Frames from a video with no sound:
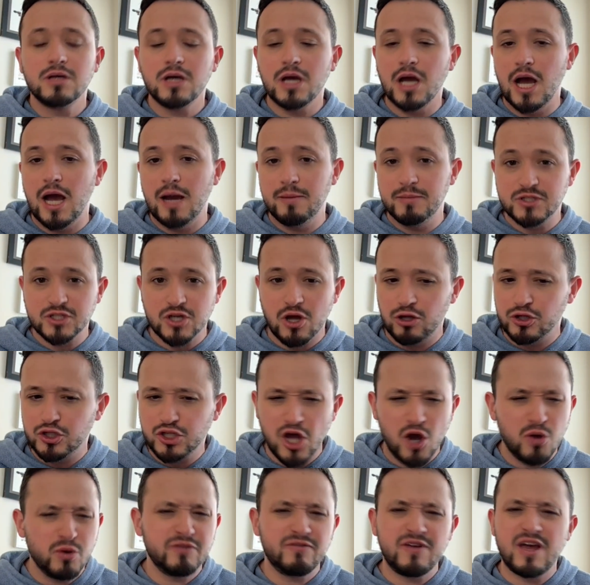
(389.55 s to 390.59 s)
It's called
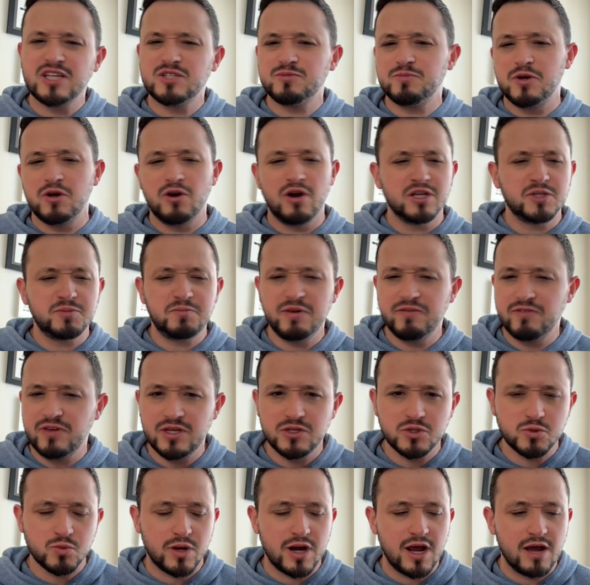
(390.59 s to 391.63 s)
co-investment or
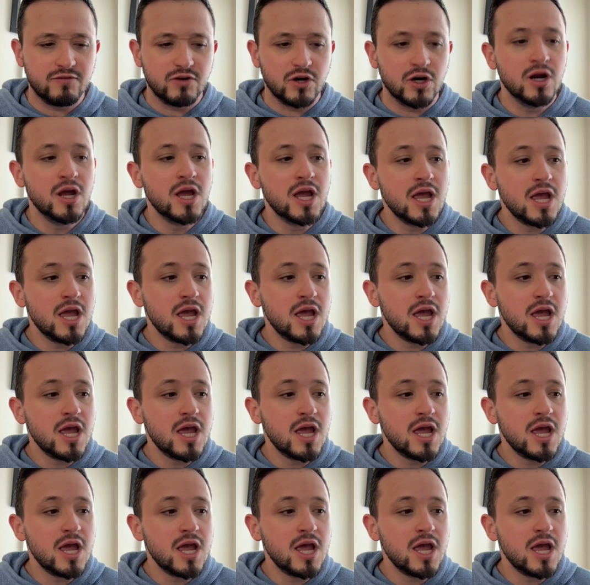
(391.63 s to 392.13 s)
SPVs, whatever.